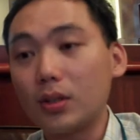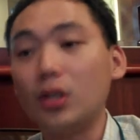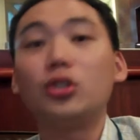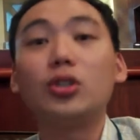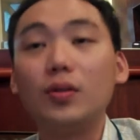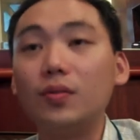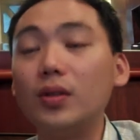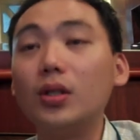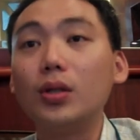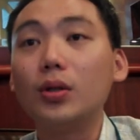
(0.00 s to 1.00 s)
HD
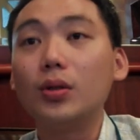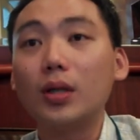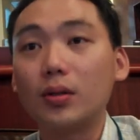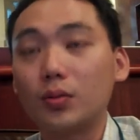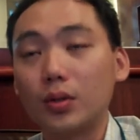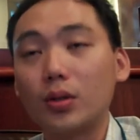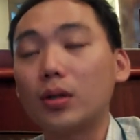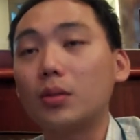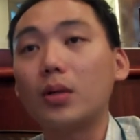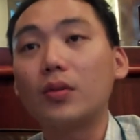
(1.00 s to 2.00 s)
video that we
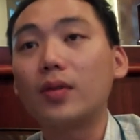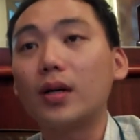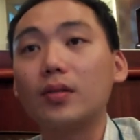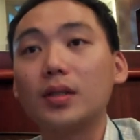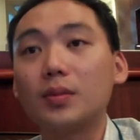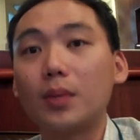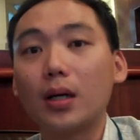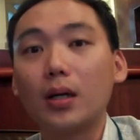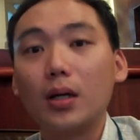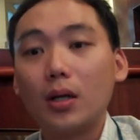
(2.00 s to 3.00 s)
talked about 5 years back,